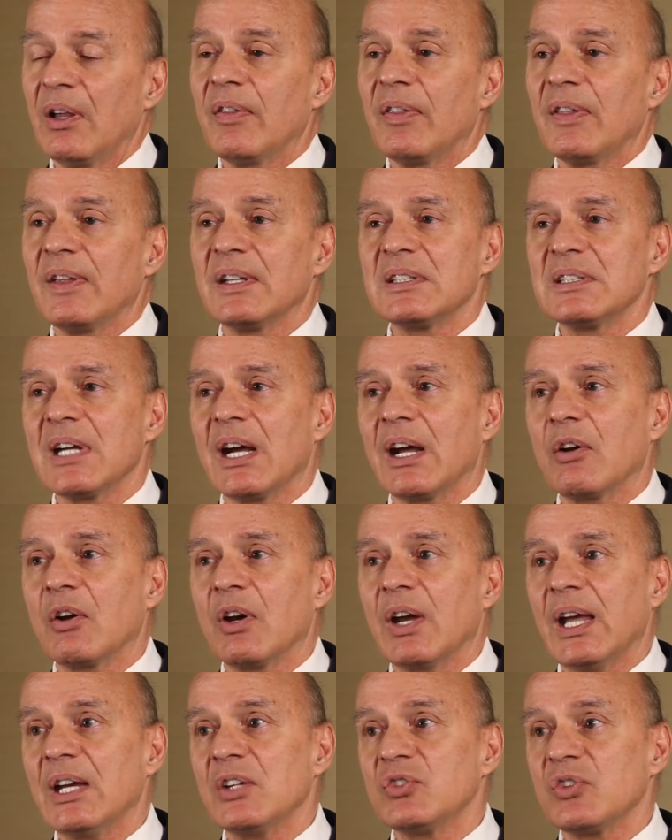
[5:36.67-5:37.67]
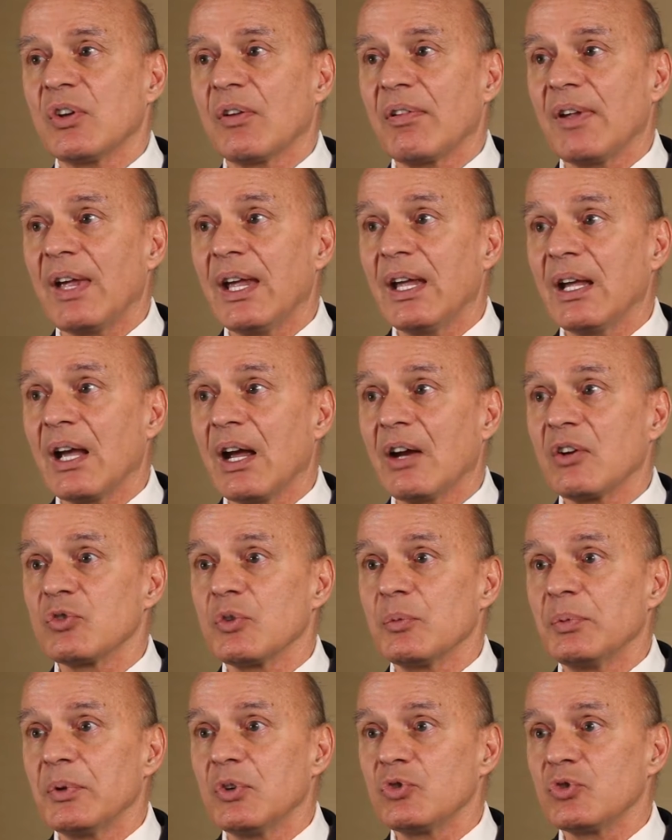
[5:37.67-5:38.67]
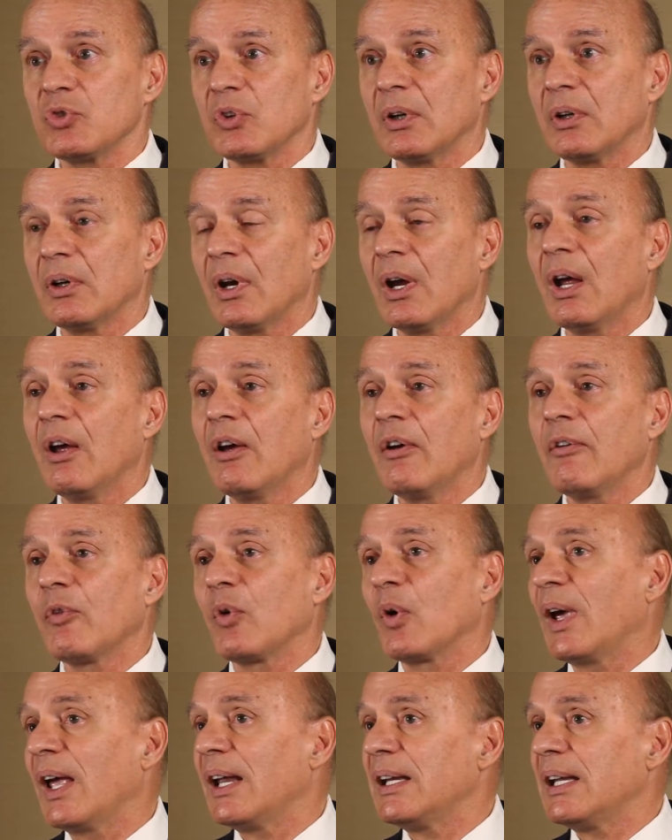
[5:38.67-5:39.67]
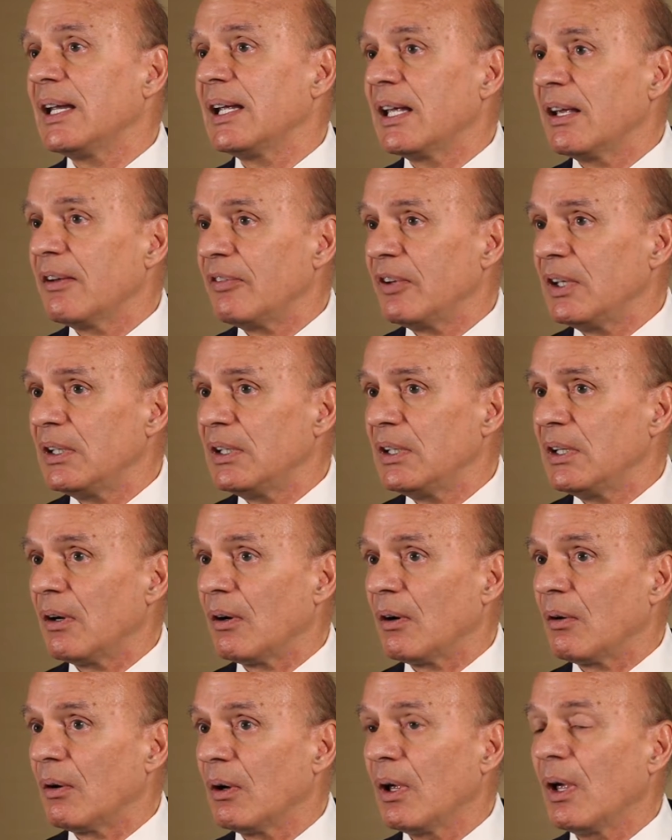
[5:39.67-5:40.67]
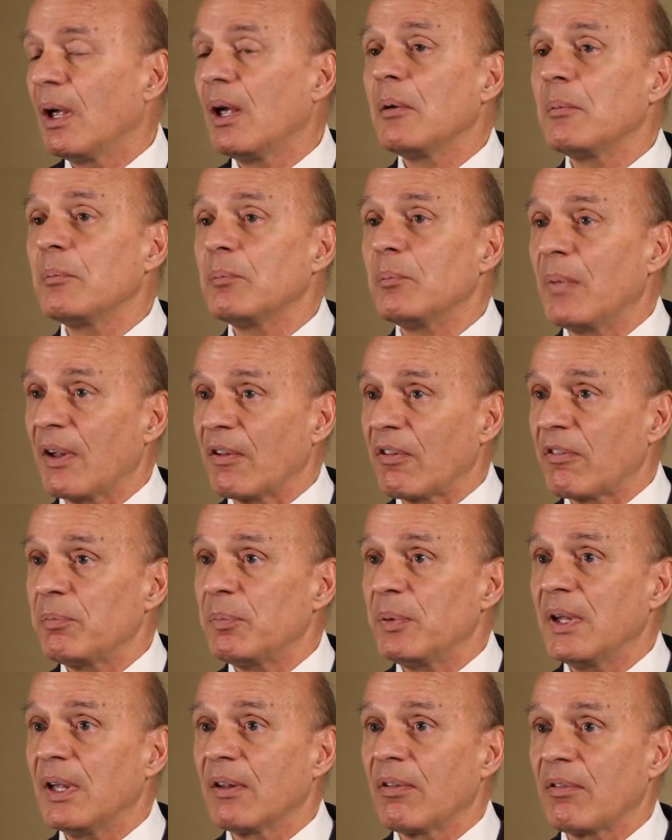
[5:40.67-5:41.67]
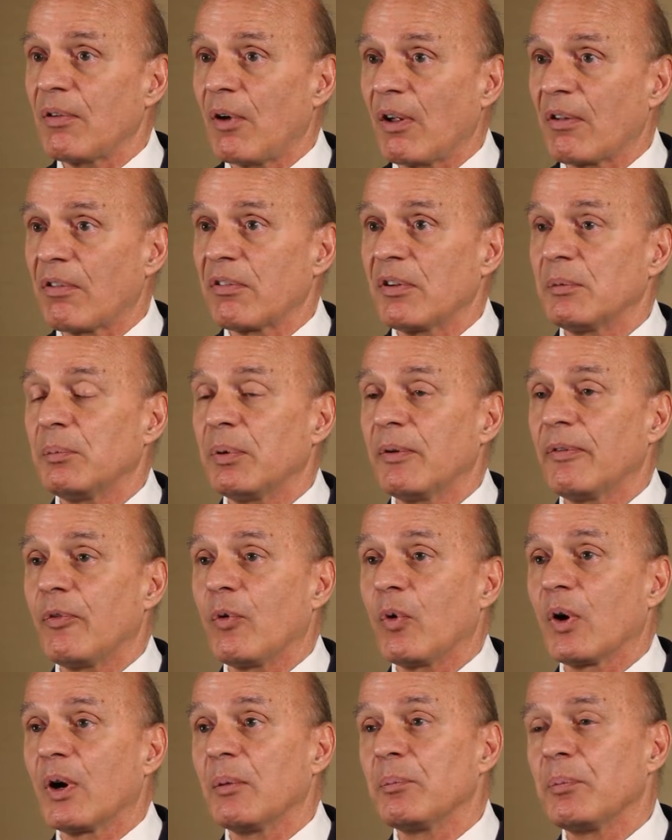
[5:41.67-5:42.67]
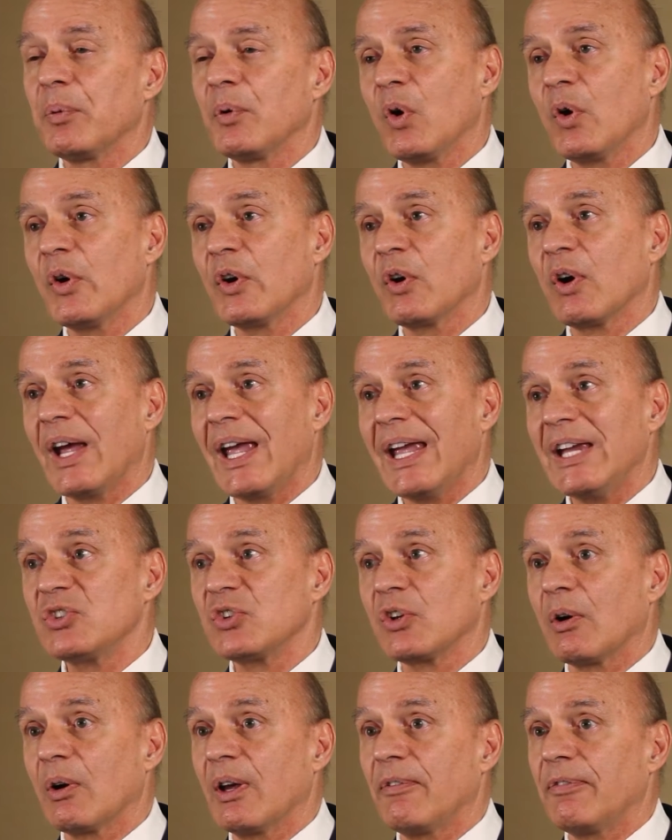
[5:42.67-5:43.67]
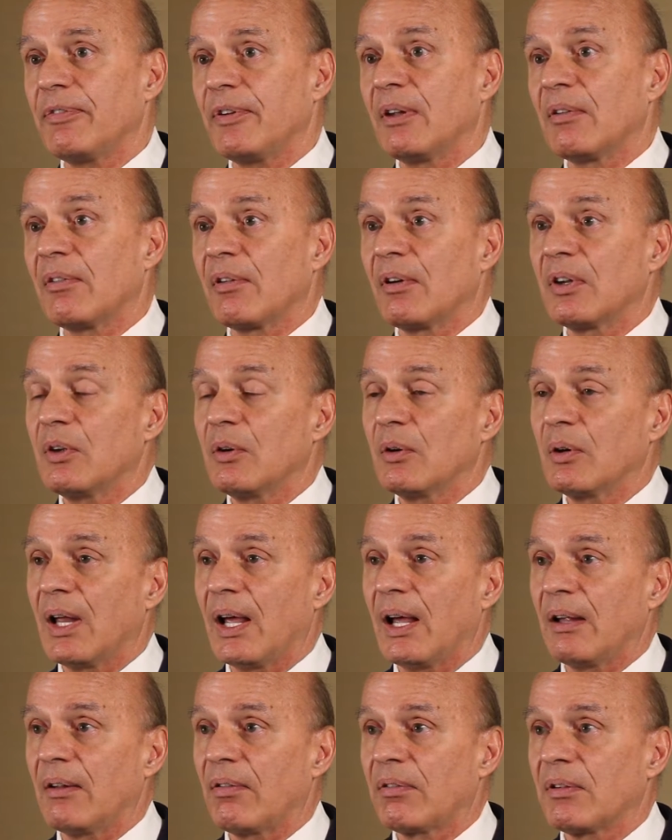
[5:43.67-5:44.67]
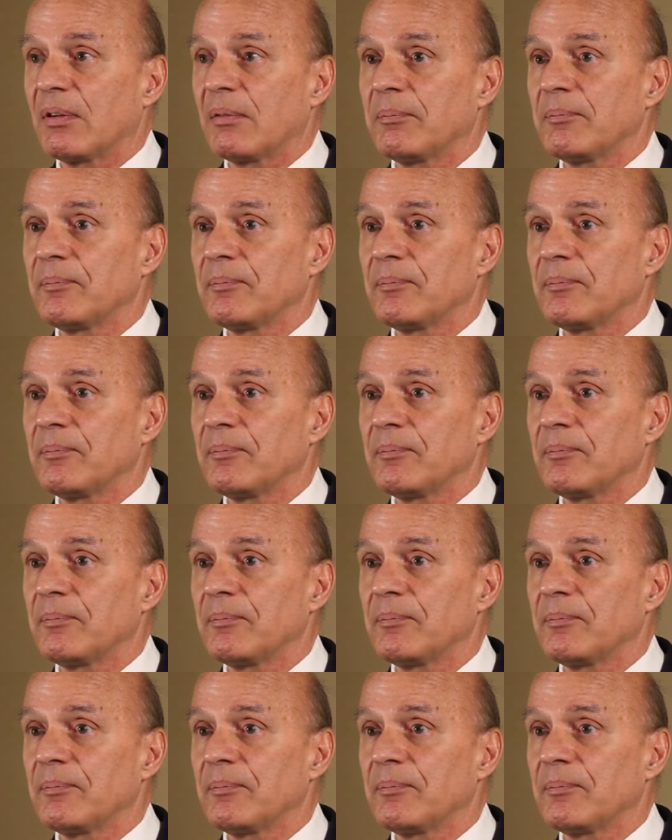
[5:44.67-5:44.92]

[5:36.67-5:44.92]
The entire HSA contribution for any given year must be exhausted before employer HRA funds are utilized.